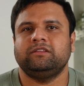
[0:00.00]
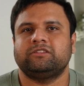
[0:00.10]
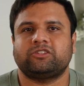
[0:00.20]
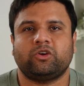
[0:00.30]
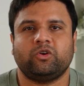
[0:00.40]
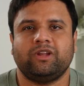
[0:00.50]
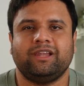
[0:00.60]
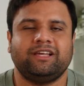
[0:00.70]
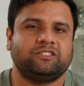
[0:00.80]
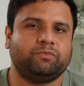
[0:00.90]
So
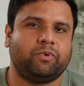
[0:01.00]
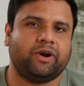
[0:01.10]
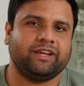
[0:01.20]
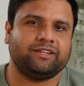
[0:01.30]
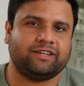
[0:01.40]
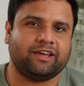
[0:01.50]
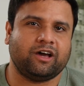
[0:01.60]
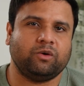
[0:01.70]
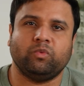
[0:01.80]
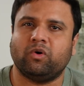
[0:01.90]
let's break
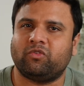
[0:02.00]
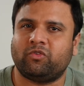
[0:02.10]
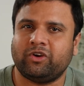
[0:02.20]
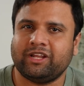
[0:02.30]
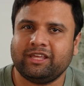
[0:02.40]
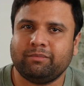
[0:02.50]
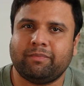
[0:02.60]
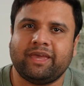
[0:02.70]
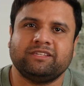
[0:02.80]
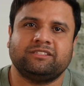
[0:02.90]
down what really
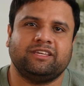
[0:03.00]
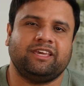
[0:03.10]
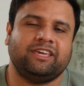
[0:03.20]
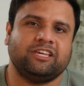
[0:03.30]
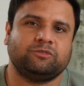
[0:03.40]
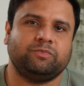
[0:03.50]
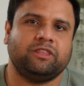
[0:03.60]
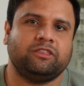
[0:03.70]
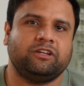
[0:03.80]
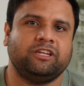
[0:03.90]
makes the E S P
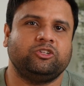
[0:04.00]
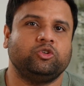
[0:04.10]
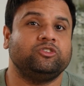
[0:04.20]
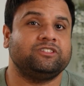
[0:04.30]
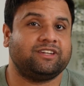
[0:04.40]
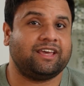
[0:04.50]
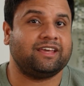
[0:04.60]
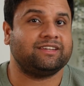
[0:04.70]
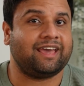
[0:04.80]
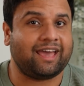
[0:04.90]
thirty-two
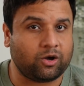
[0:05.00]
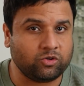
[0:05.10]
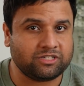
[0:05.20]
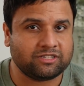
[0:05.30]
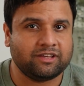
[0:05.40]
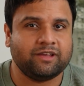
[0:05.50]
stand out